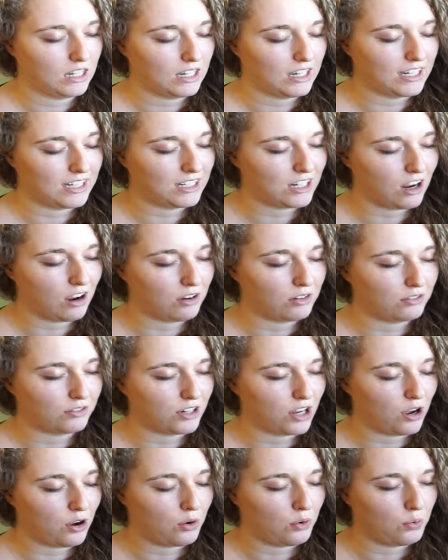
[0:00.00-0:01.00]
And oh
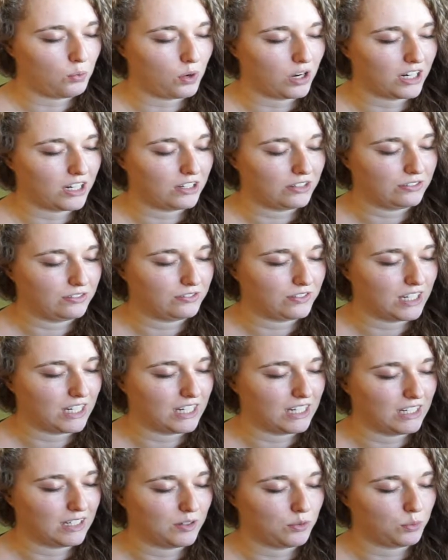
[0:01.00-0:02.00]
no, what if
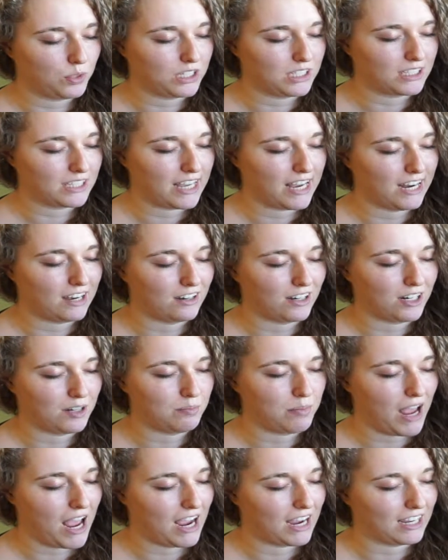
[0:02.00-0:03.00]
it was carried
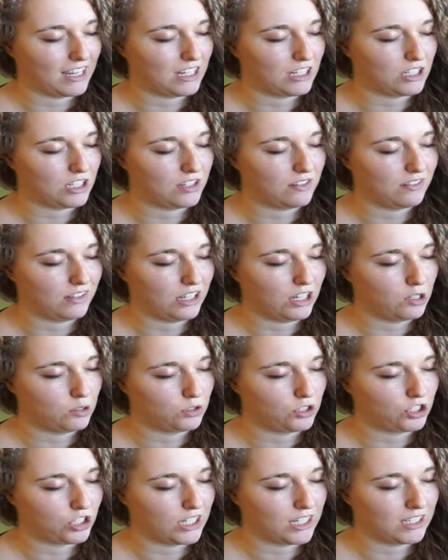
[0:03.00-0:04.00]
back into the
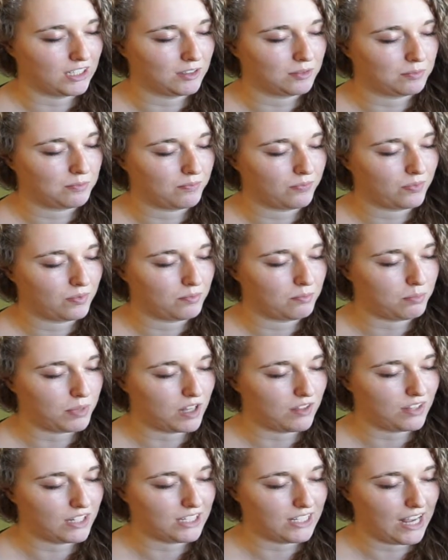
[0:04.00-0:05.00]
ocean? by
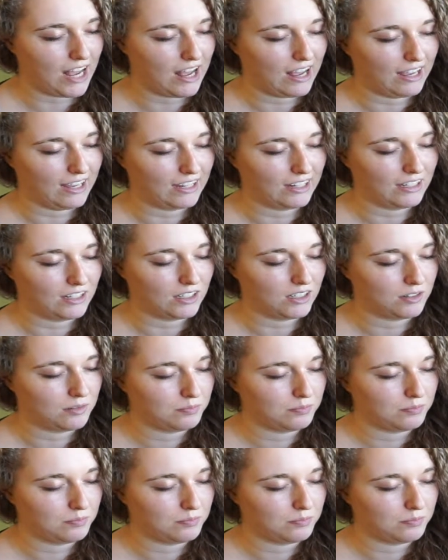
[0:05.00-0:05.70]
the tide?